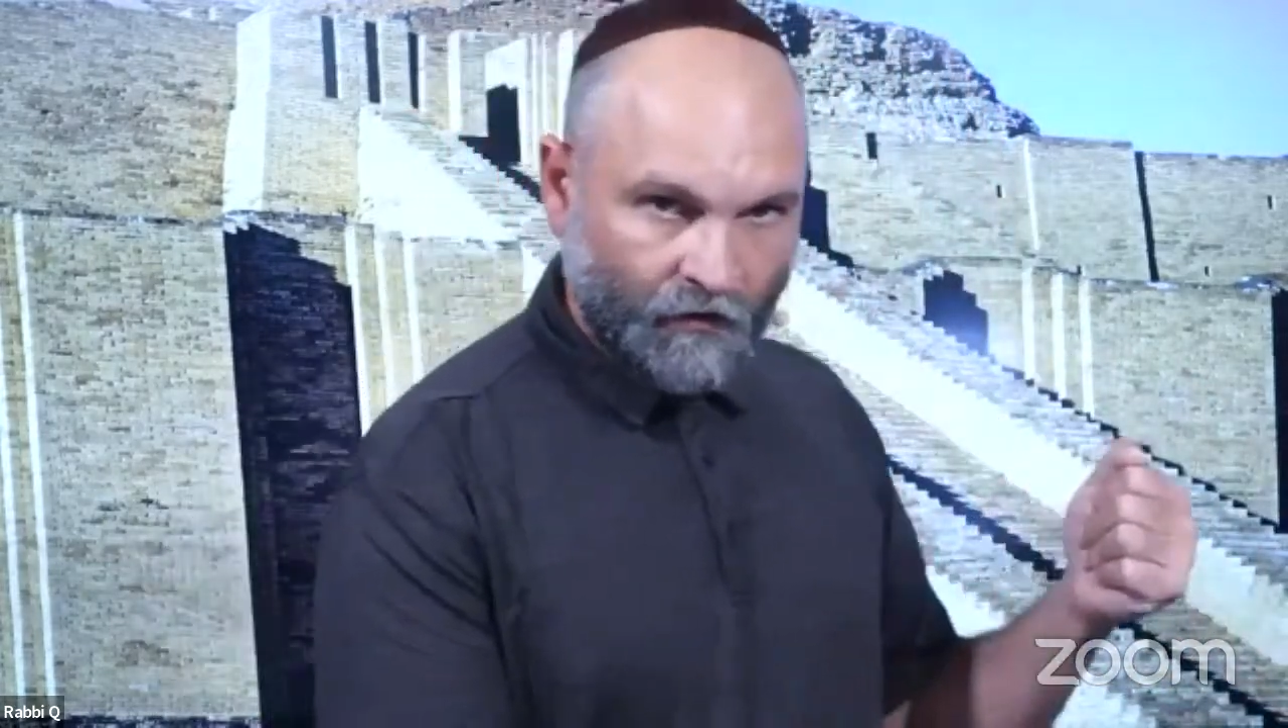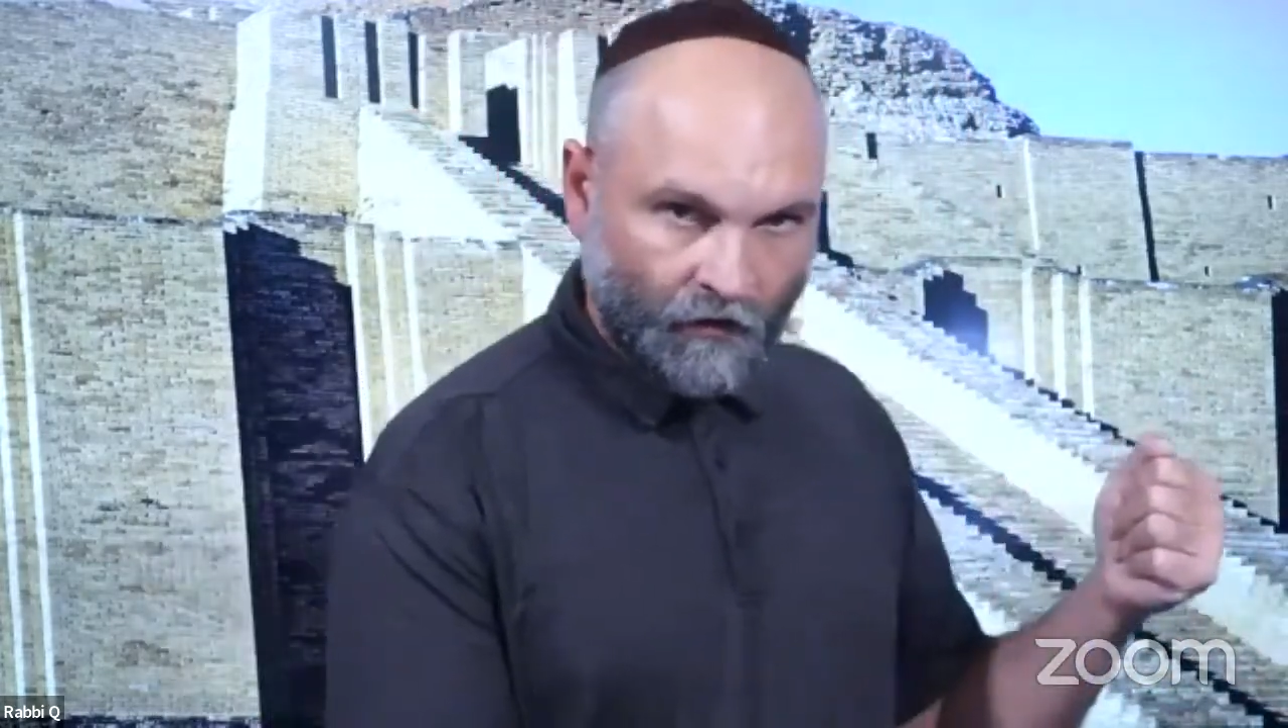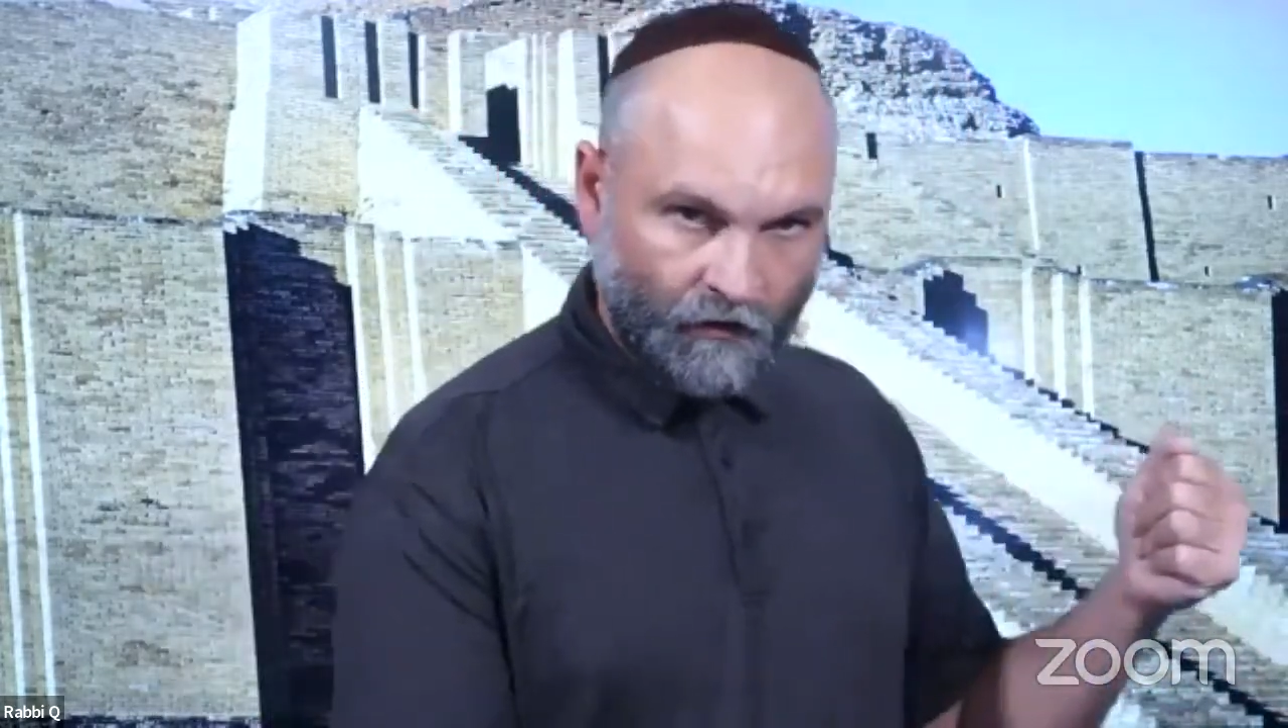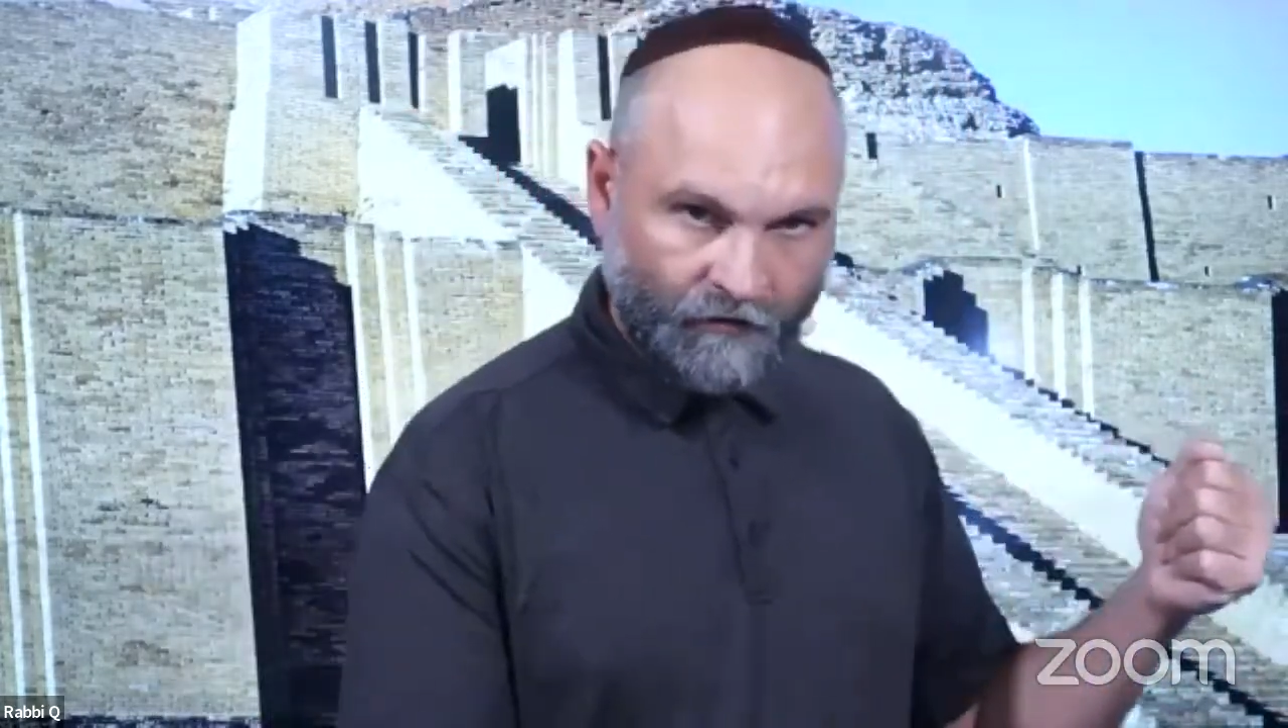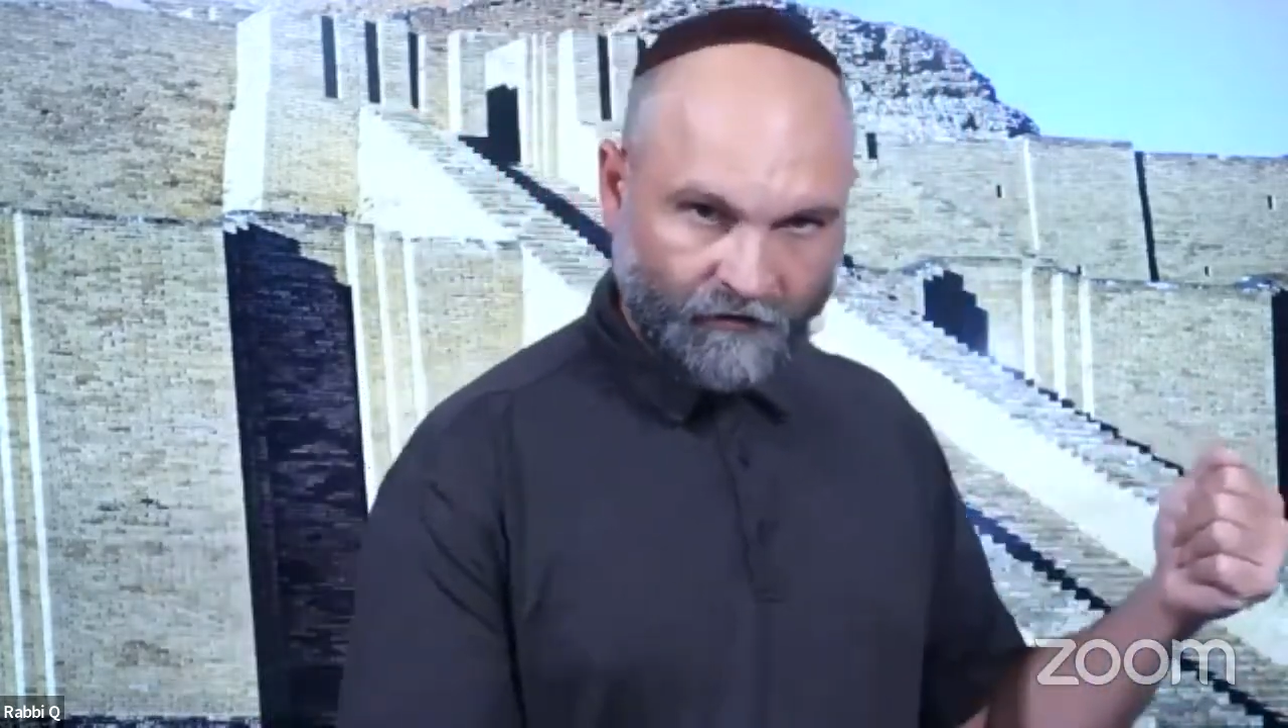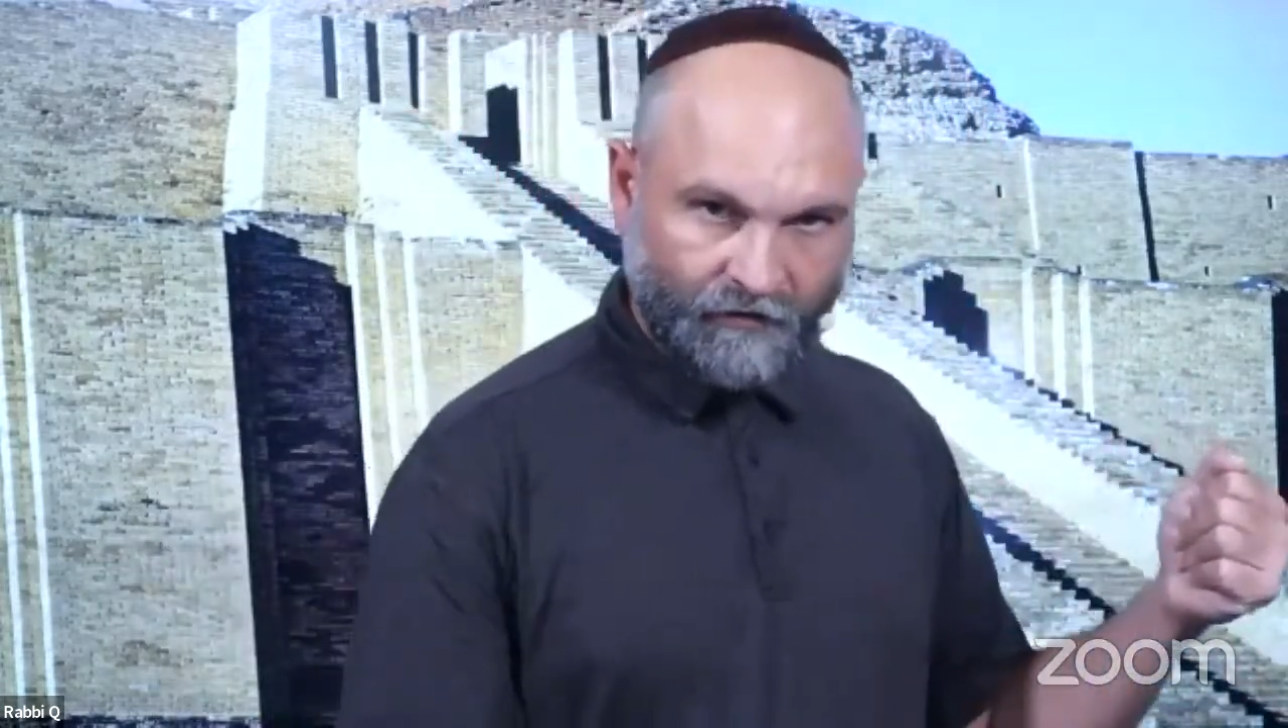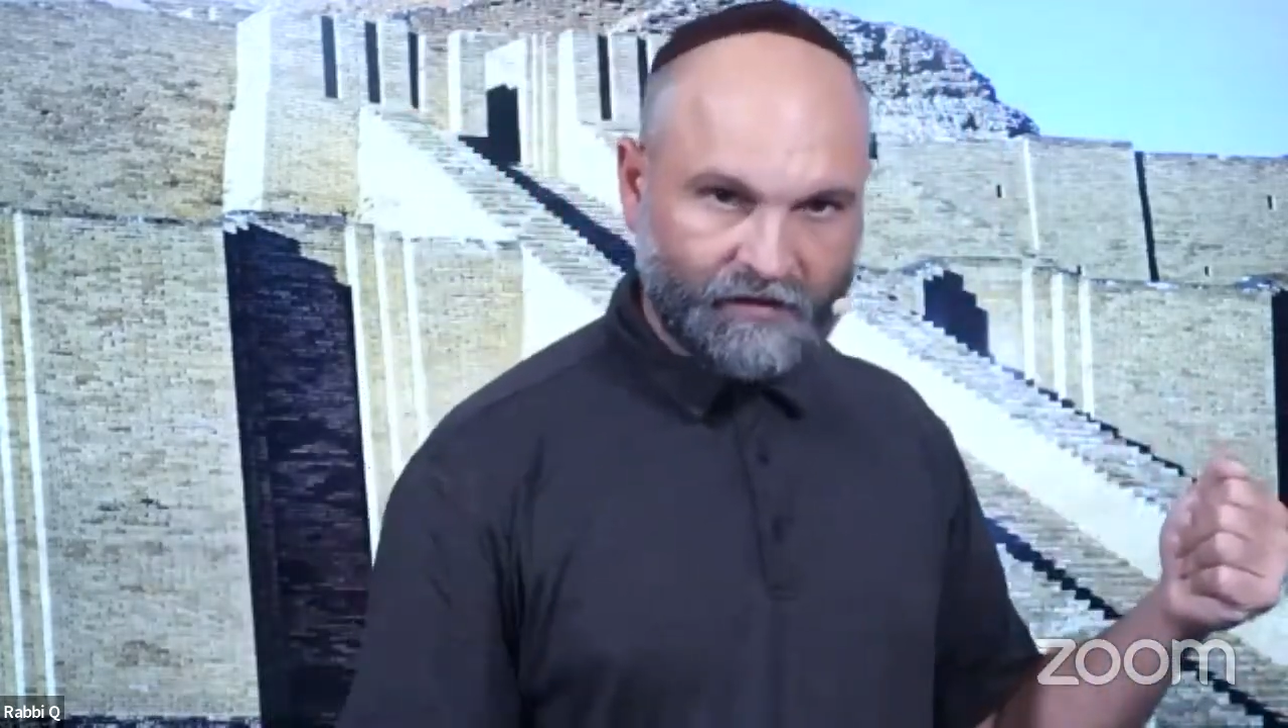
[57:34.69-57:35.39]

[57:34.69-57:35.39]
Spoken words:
on the